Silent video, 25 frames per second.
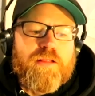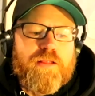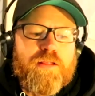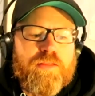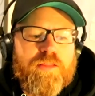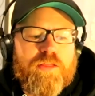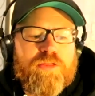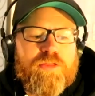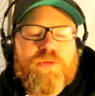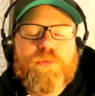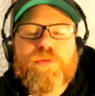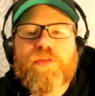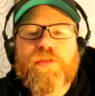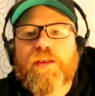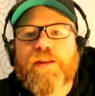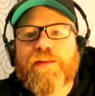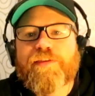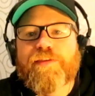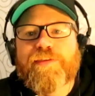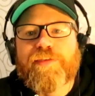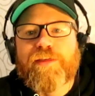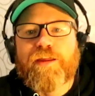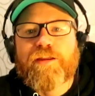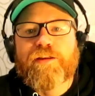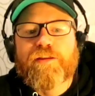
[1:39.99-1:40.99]
This was an
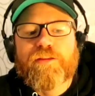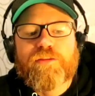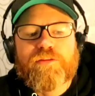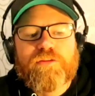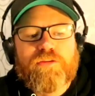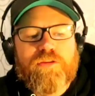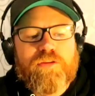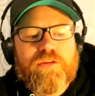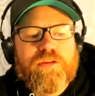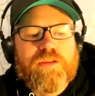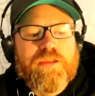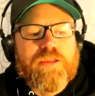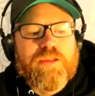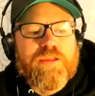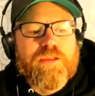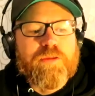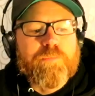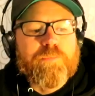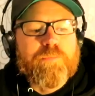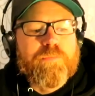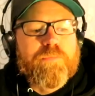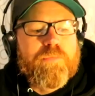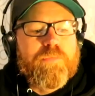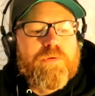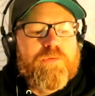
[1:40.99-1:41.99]
exciting new
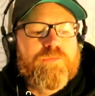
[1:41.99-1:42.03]
game